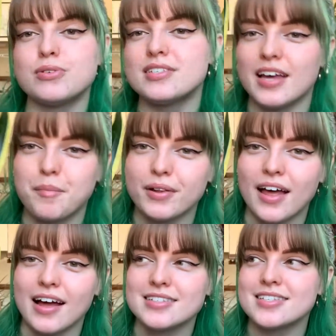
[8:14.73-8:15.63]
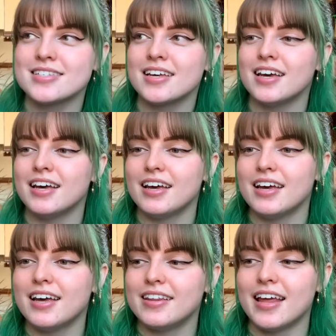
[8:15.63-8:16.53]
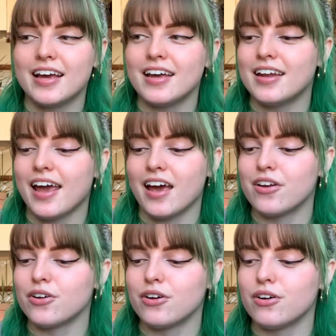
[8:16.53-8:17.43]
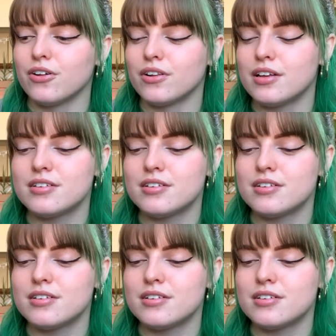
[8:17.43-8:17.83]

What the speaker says: snake plants, they can handle